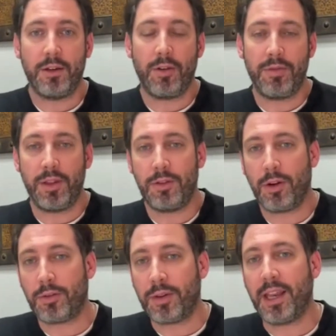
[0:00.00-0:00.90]
of the
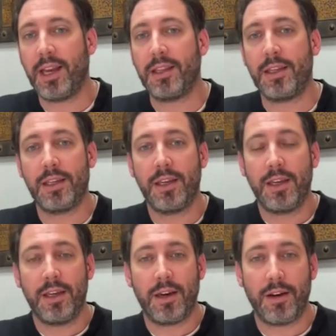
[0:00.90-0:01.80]
non-organic
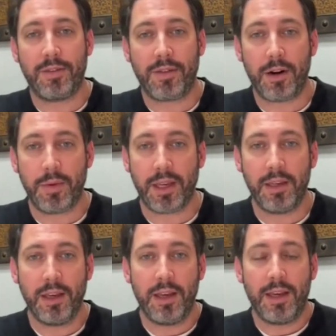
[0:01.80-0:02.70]

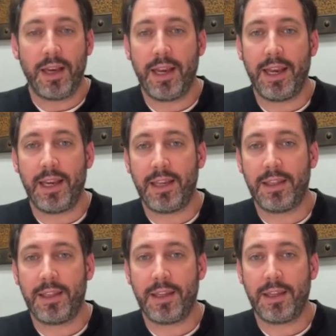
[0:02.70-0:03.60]
farming.
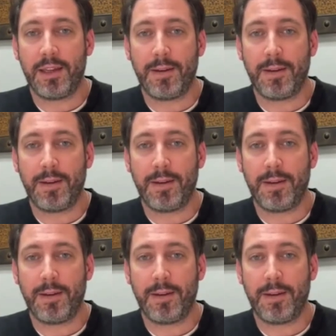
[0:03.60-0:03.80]
And